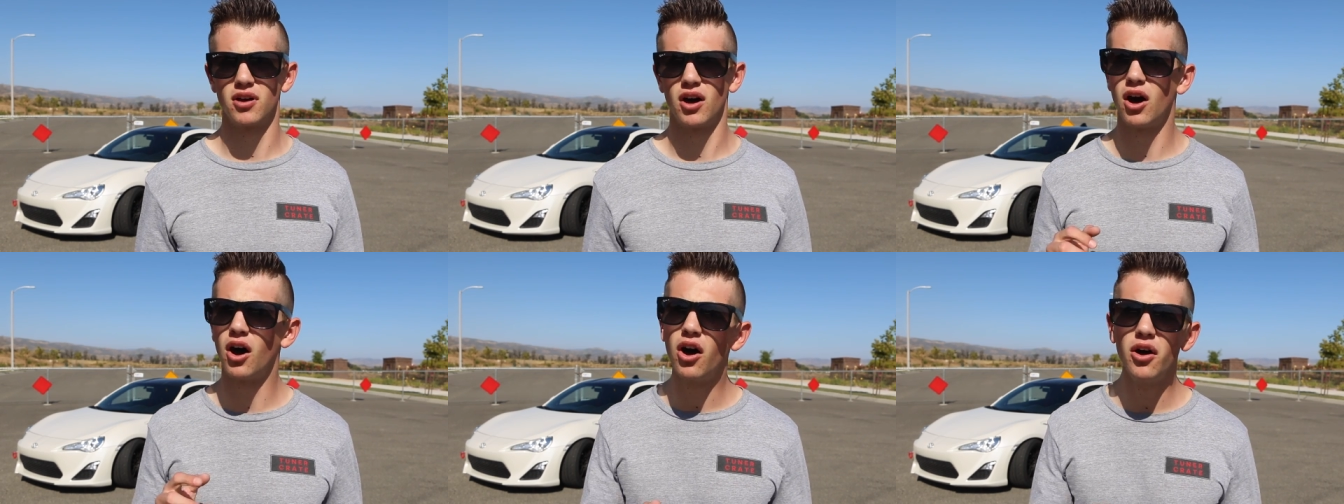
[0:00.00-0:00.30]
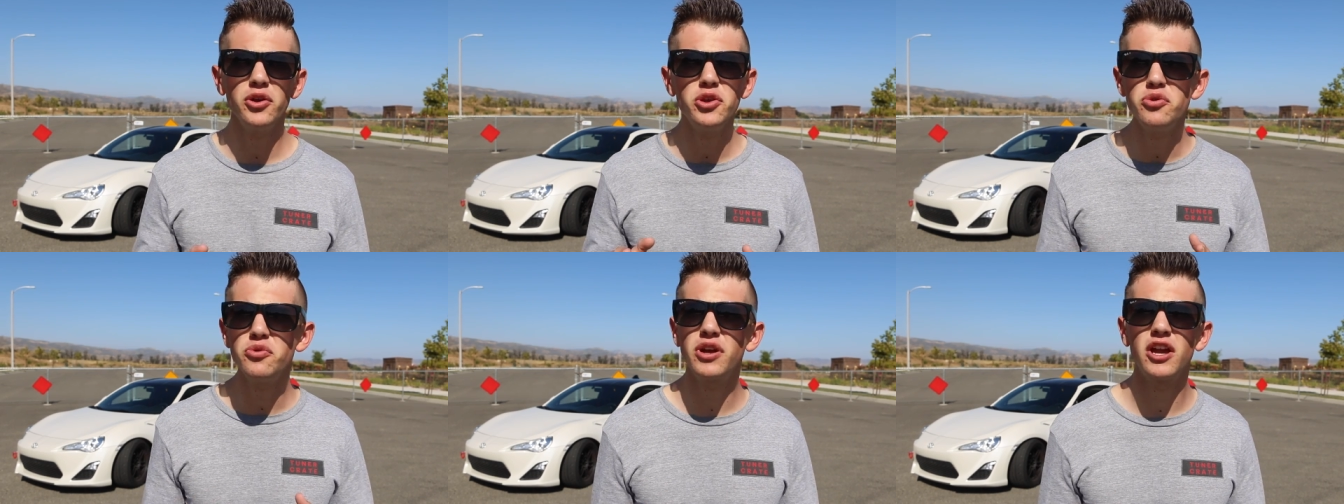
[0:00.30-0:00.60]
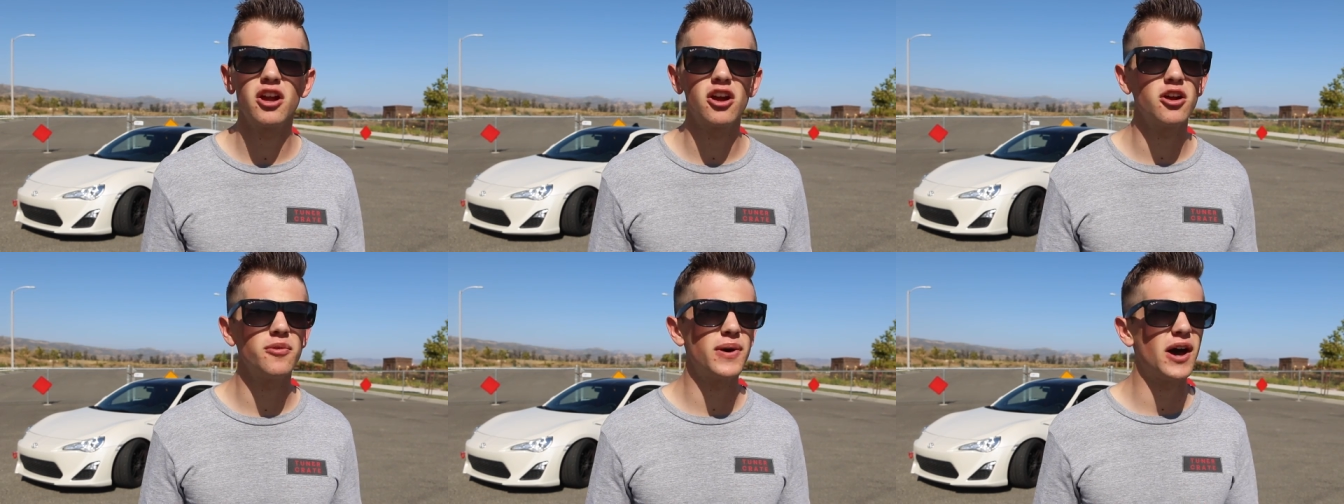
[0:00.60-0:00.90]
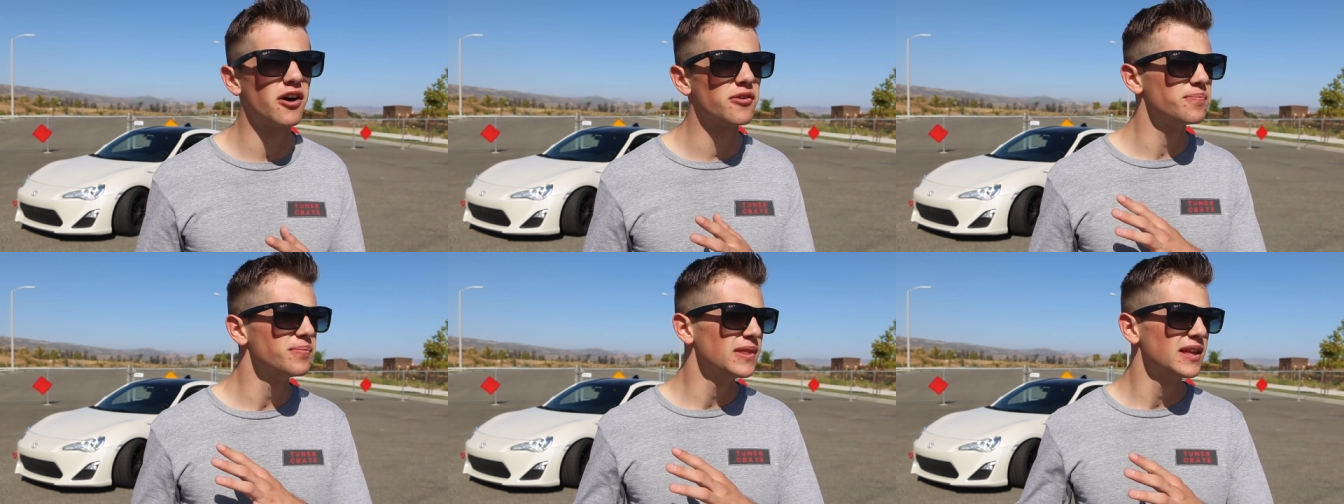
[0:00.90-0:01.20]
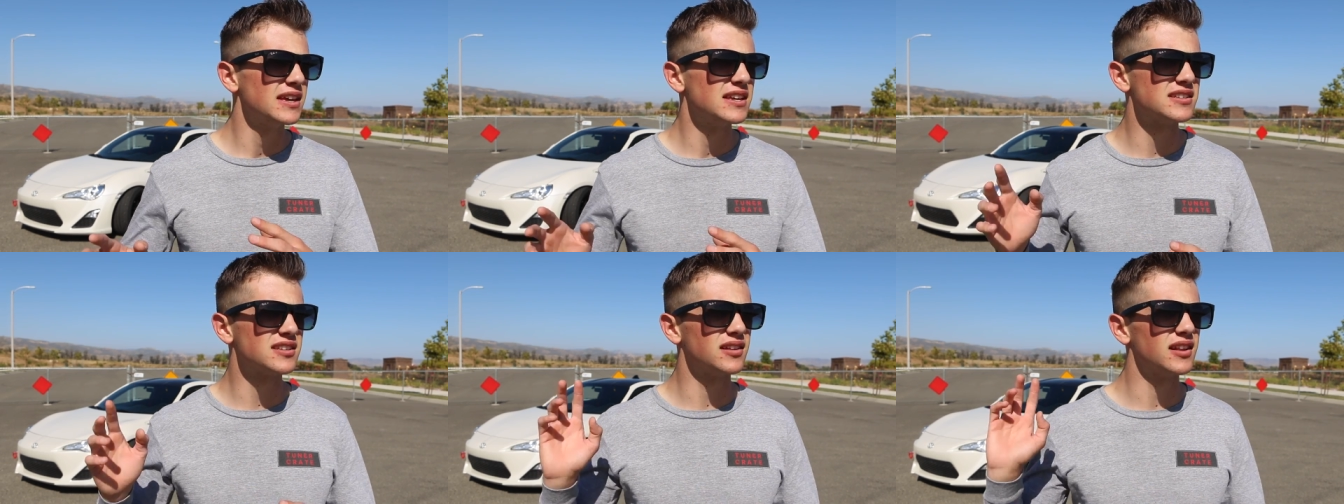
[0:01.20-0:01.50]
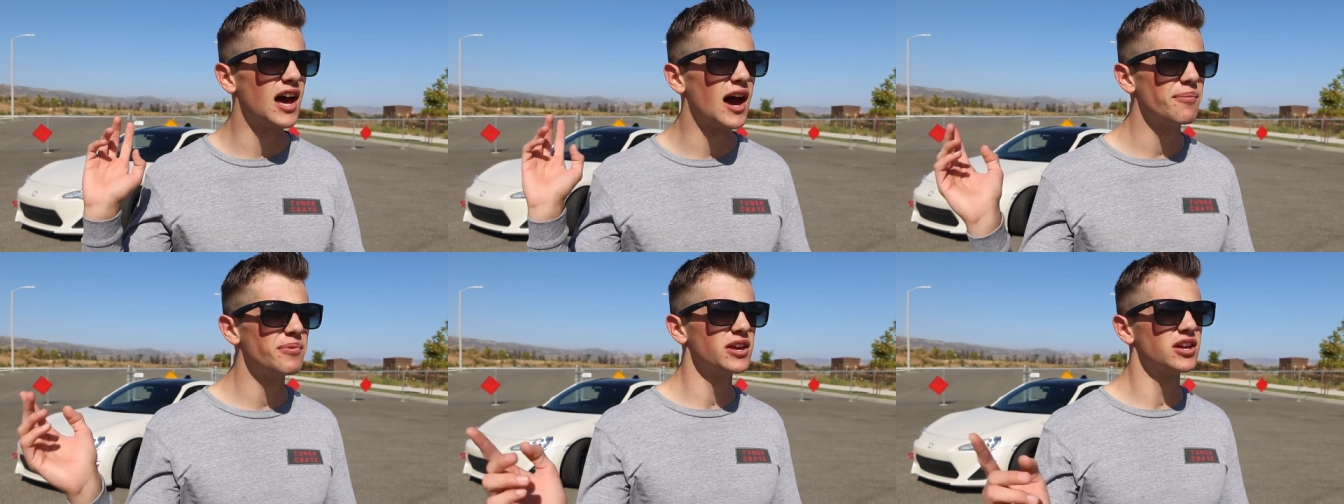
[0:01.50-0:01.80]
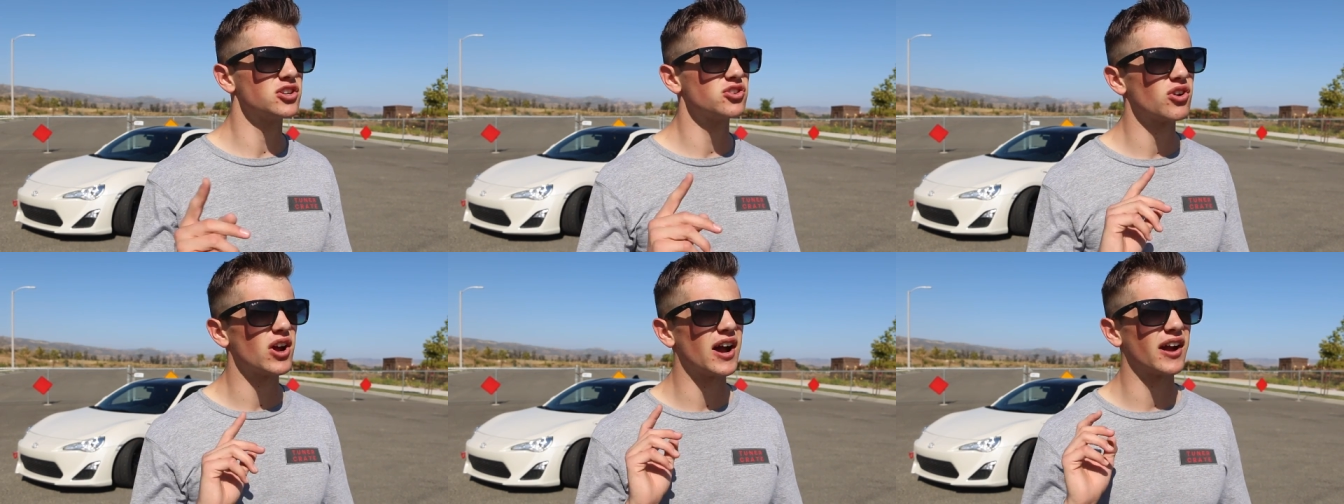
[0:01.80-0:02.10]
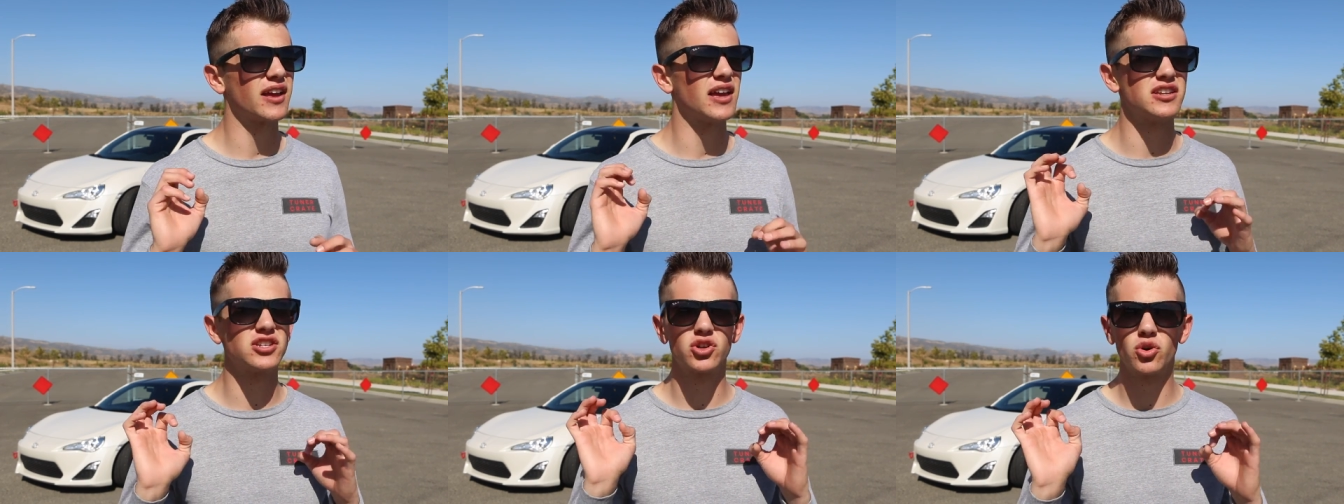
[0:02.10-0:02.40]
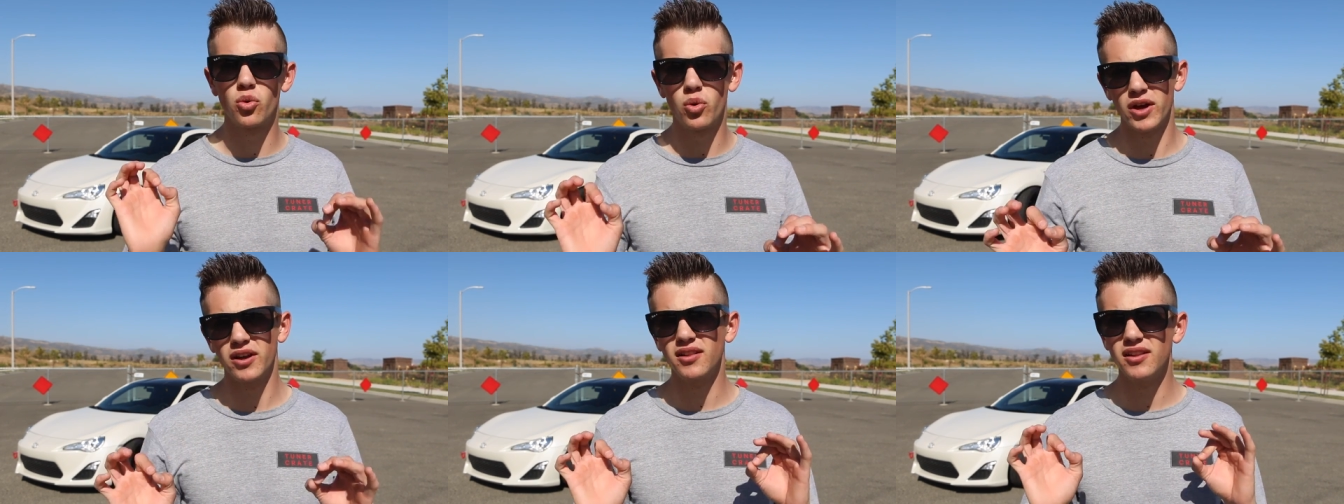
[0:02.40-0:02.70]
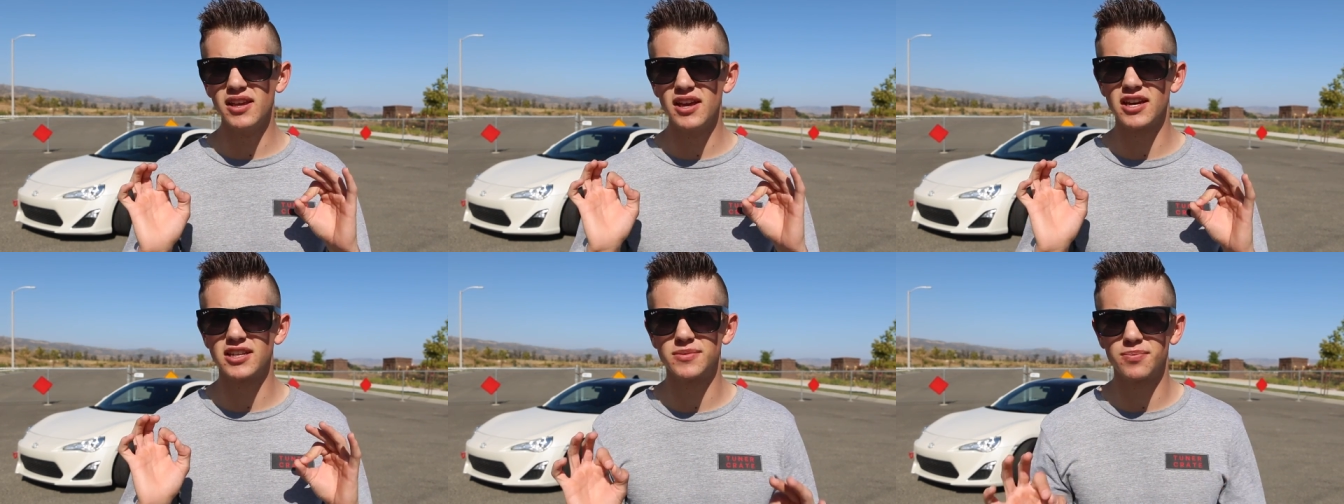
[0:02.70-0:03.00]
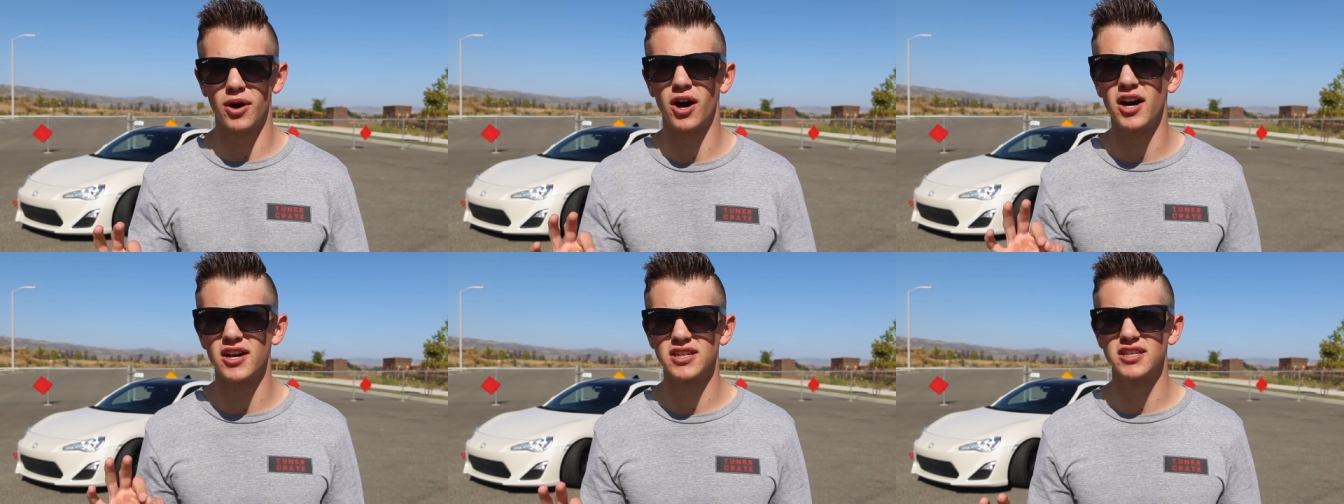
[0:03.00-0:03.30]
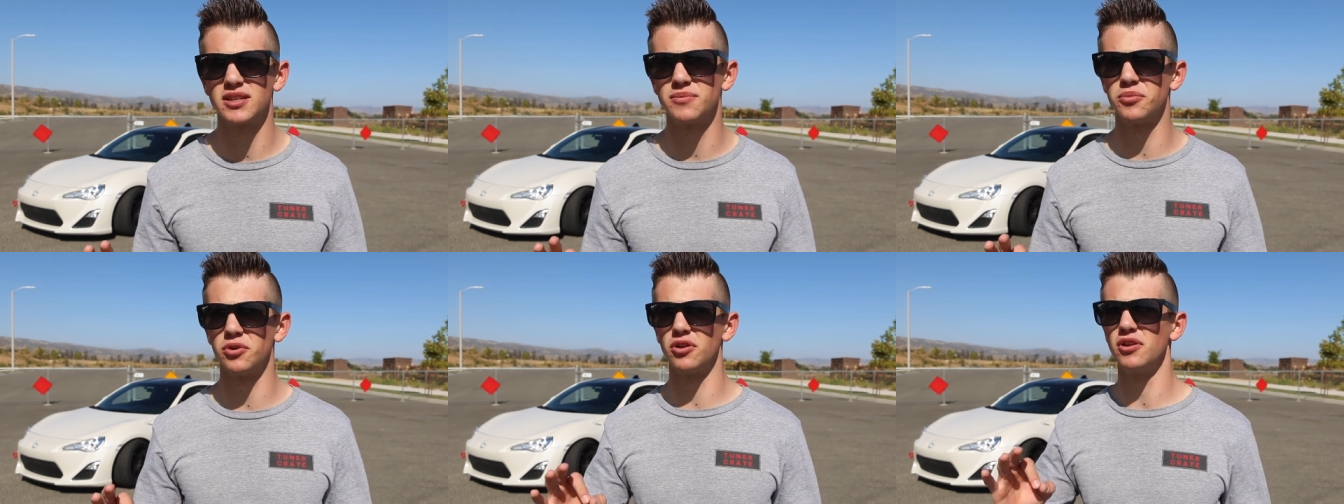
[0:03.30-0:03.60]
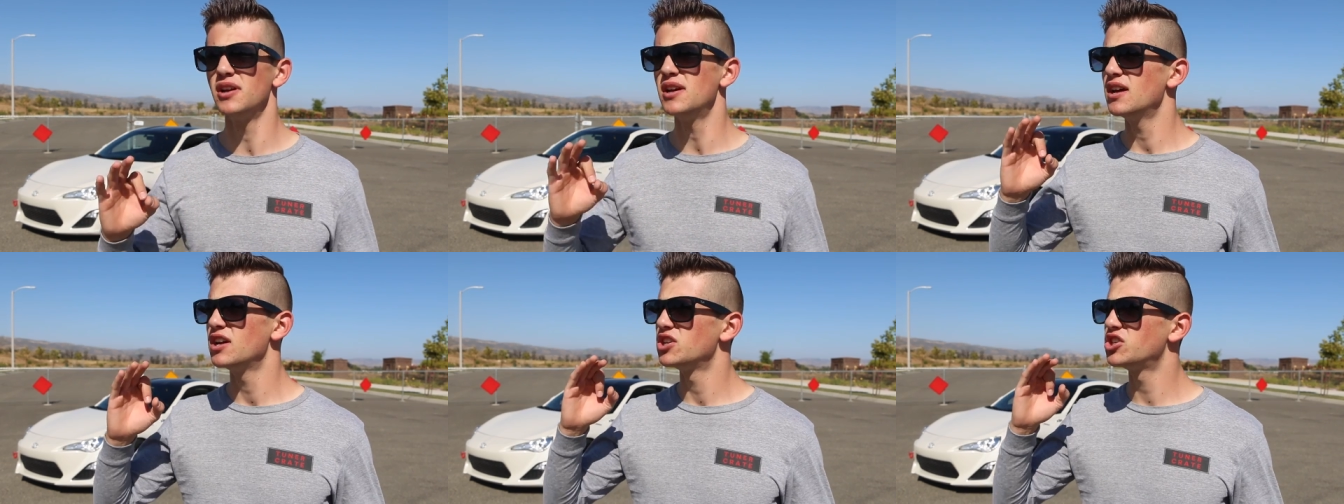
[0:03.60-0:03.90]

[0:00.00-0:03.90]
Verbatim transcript: all you care about is lapping a track as quickly as possible,